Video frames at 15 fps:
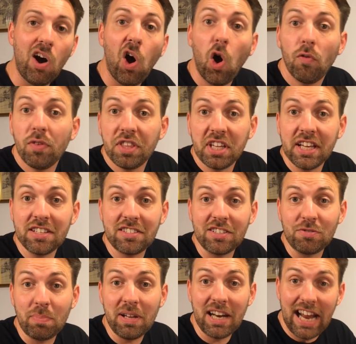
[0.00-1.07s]
Over the years, there's
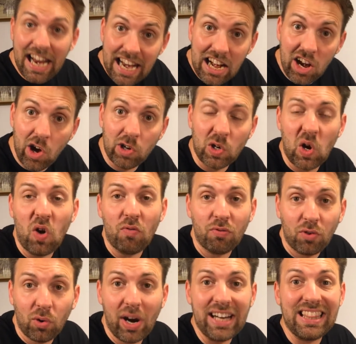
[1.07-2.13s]
been a lot of
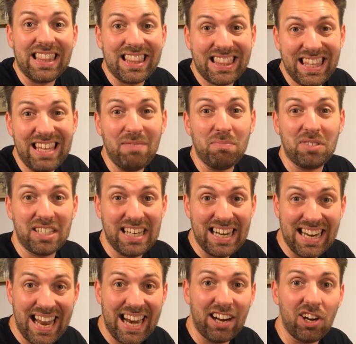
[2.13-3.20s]
great themes in
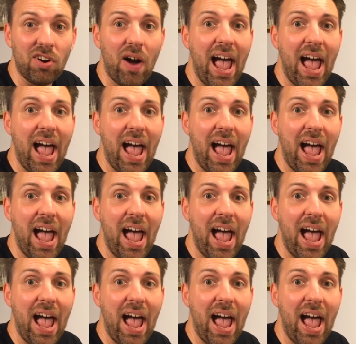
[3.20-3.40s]
LEGO,